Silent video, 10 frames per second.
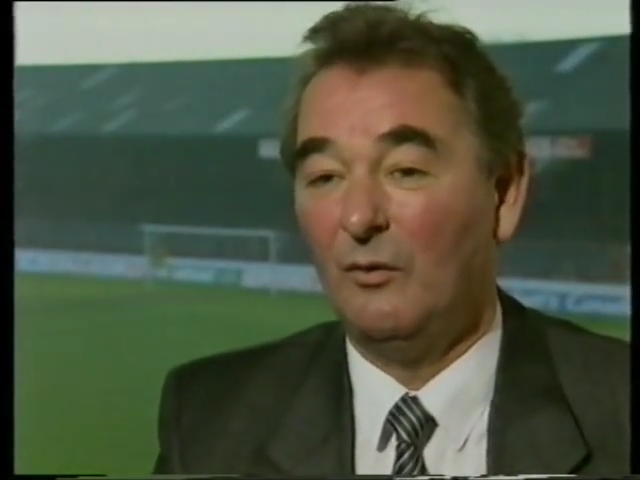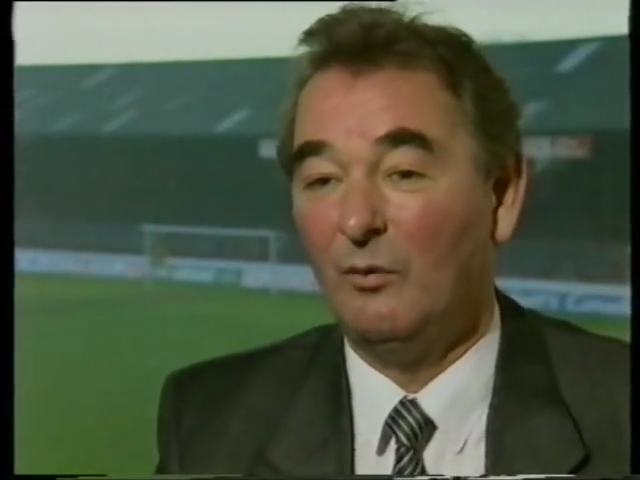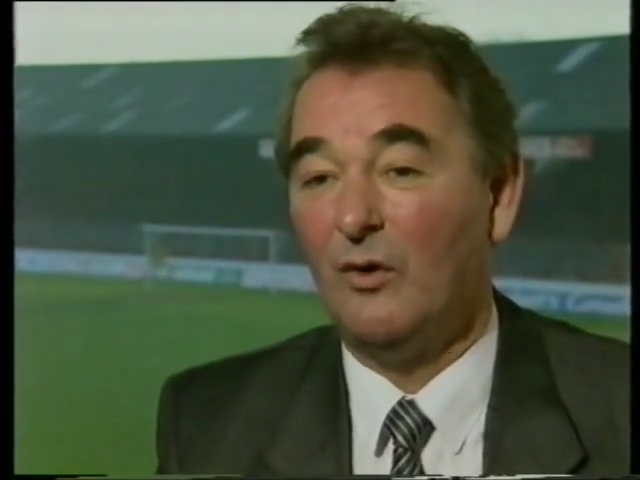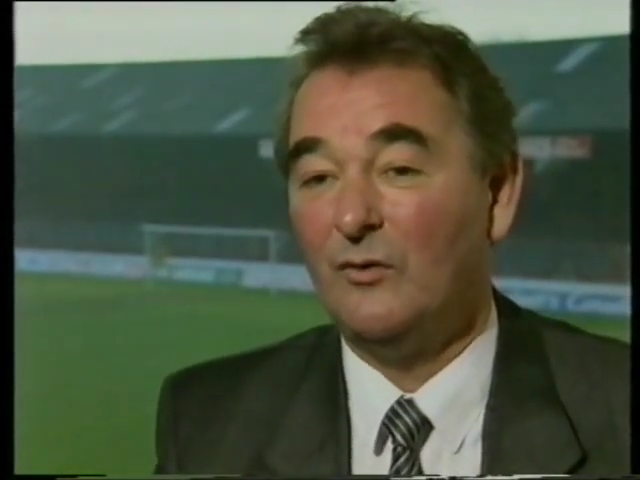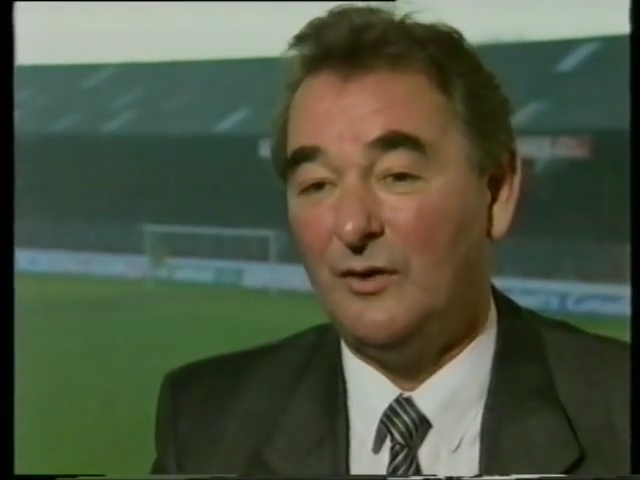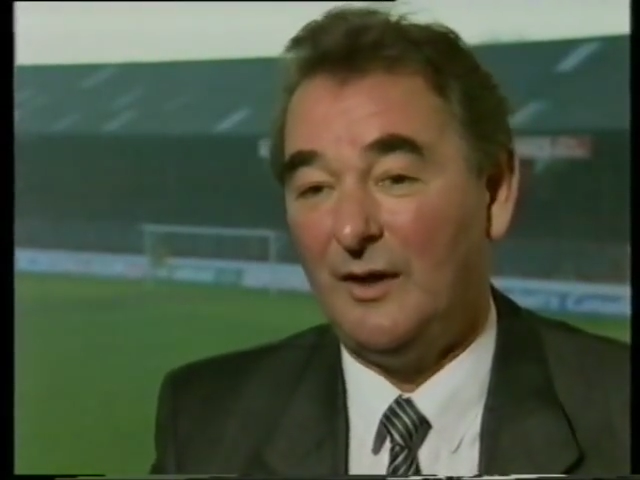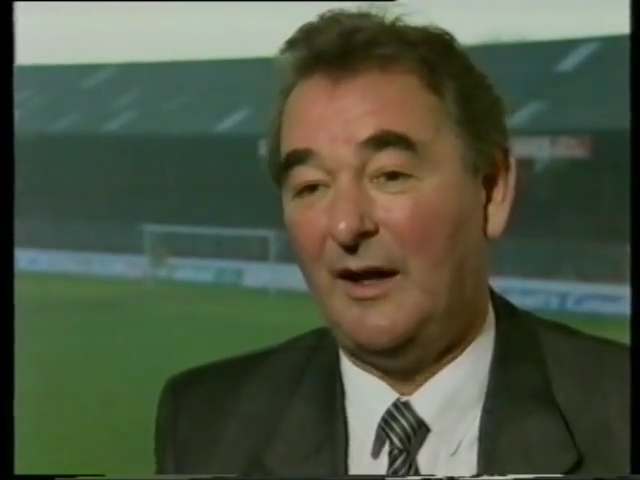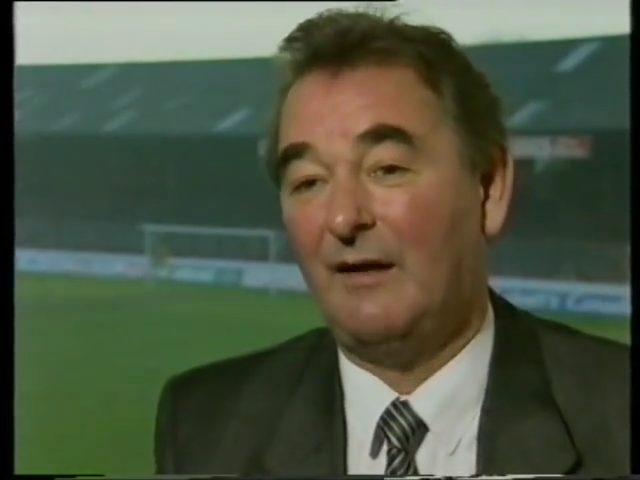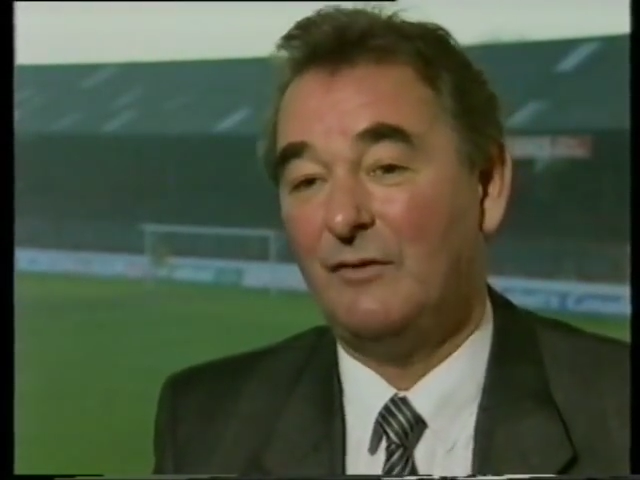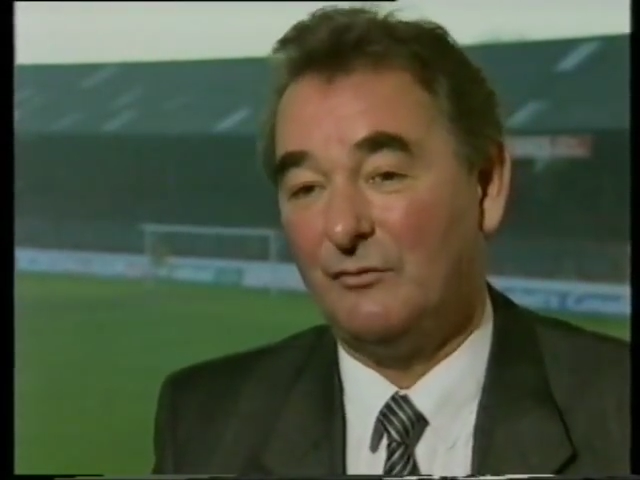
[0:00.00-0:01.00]
want to
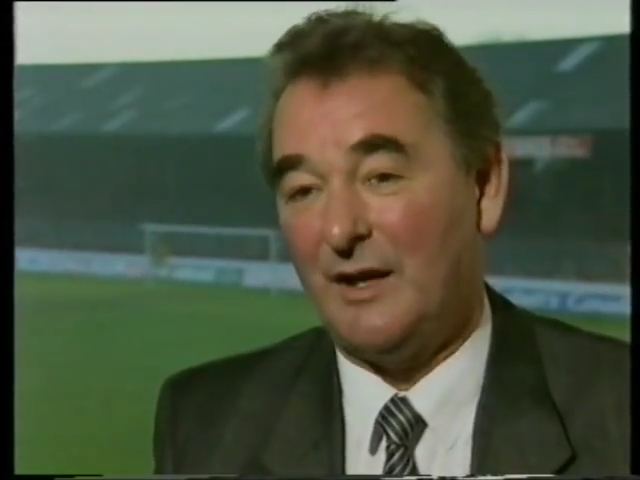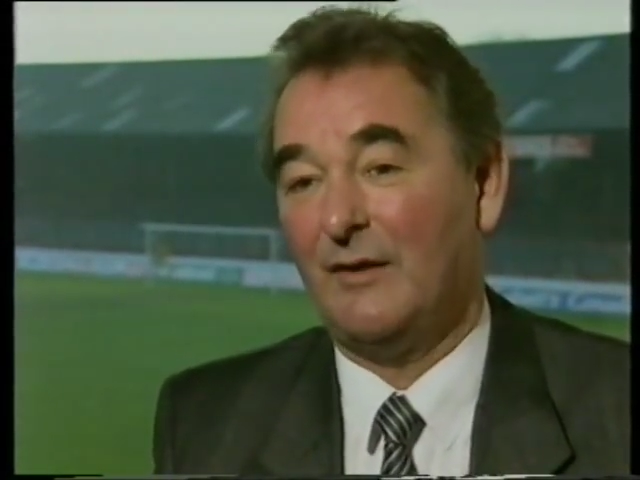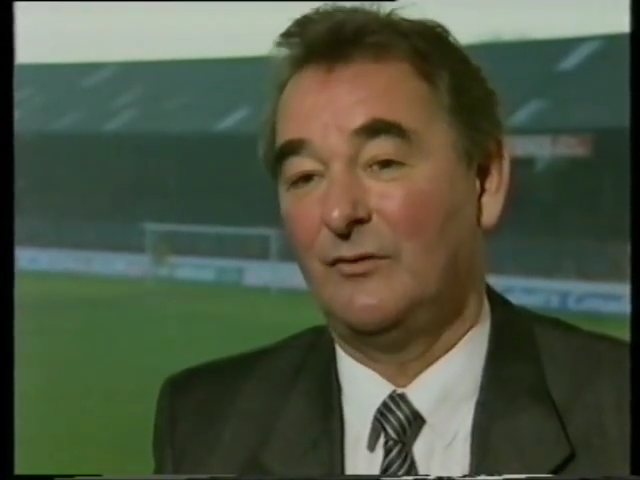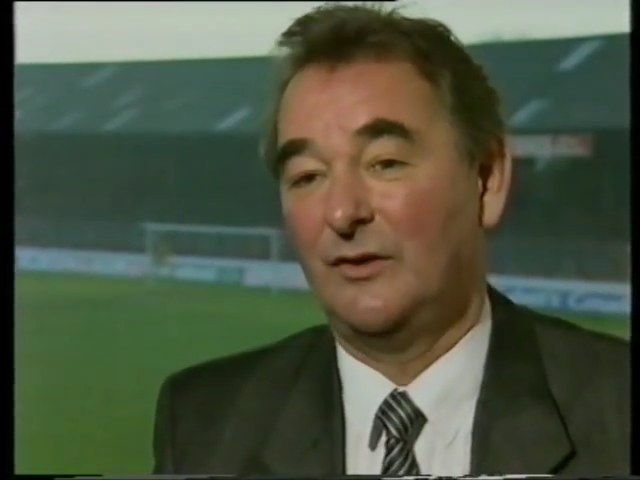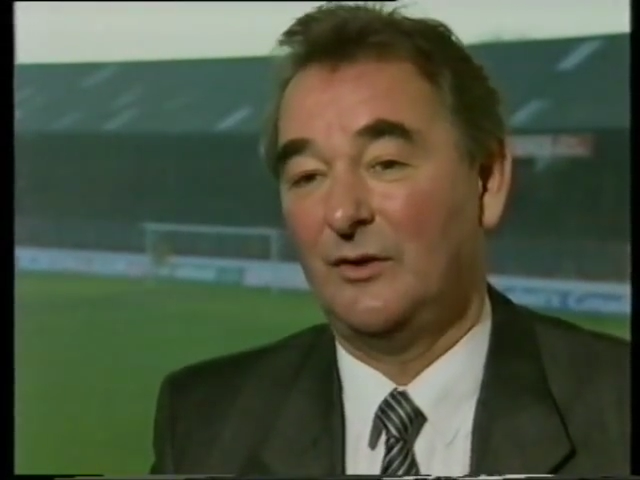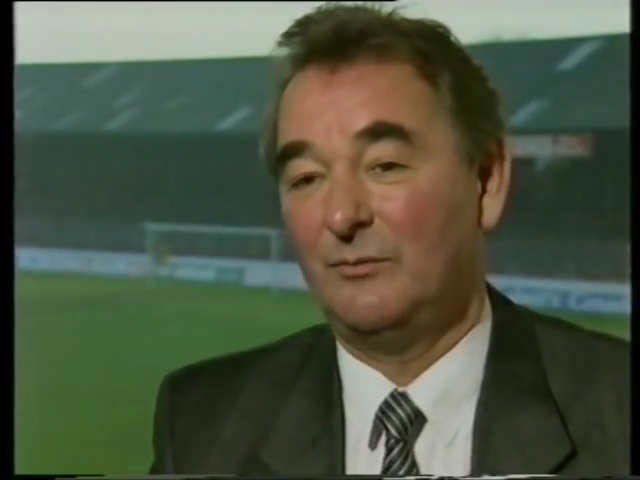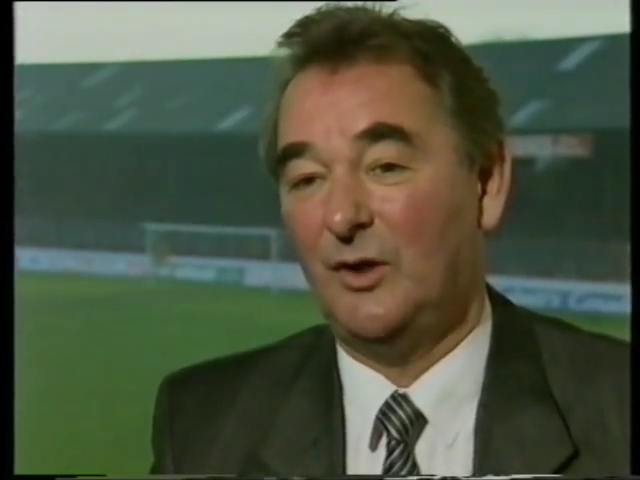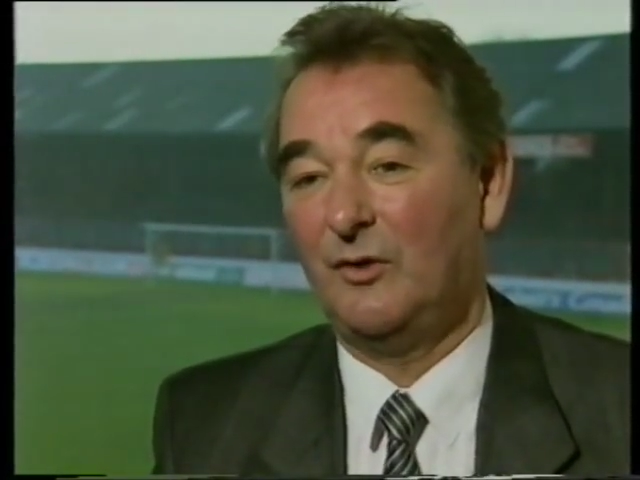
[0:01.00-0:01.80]
have around them